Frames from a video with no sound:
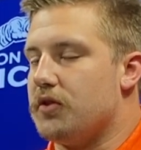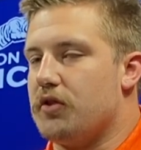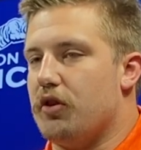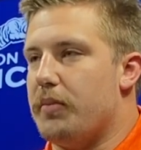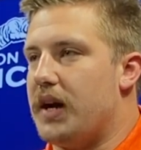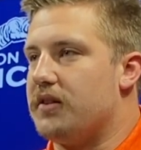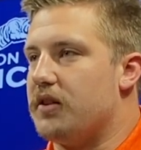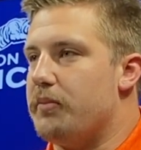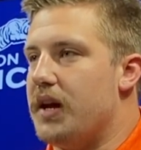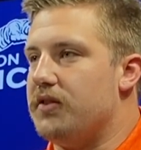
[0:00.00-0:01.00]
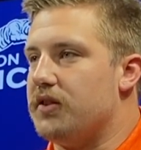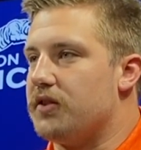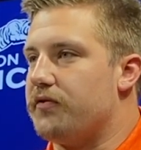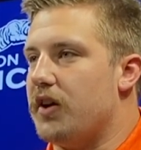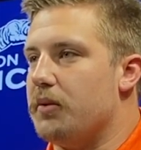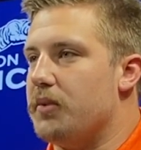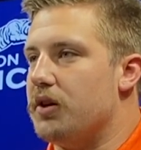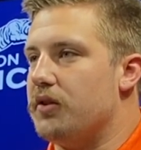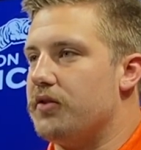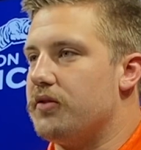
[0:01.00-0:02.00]
Just going back to the basics,
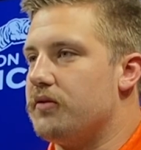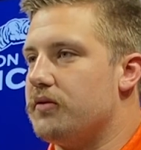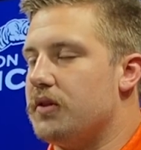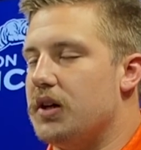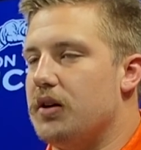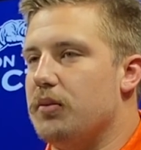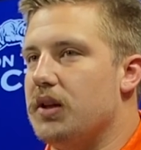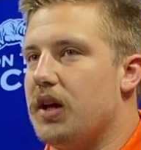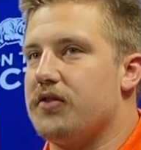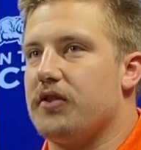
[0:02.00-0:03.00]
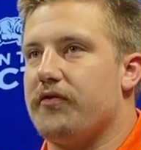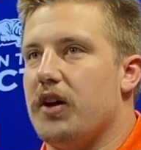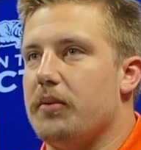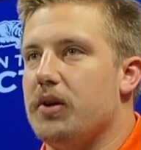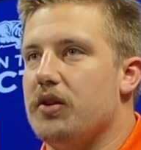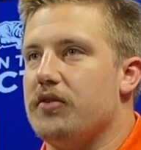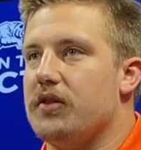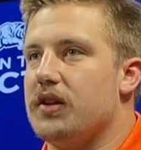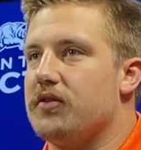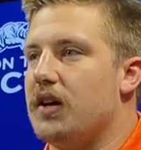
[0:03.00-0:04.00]
fundamentals. We lost our fundamentals in
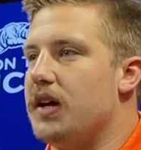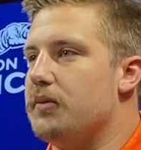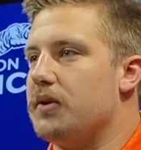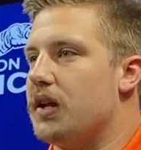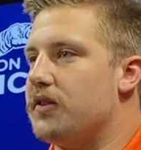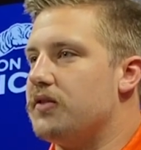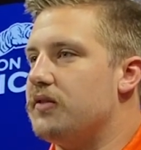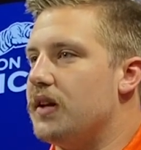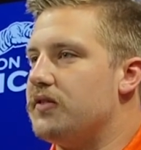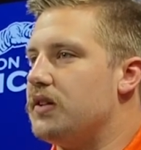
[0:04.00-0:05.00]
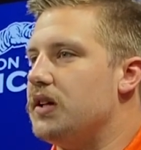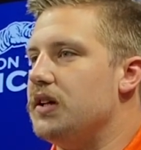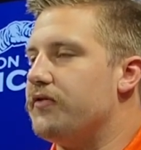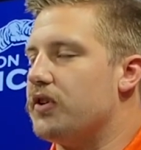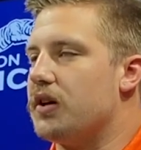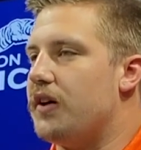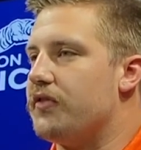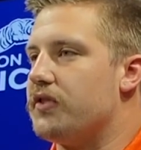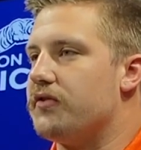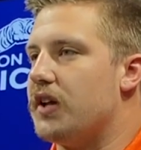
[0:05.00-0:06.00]
this game, and that's key for
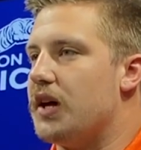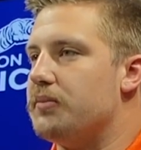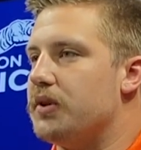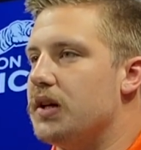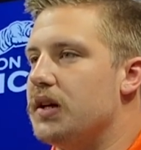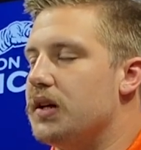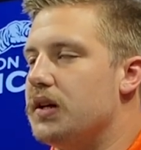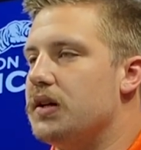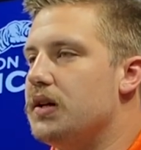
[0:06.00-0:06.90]
offensive line play. And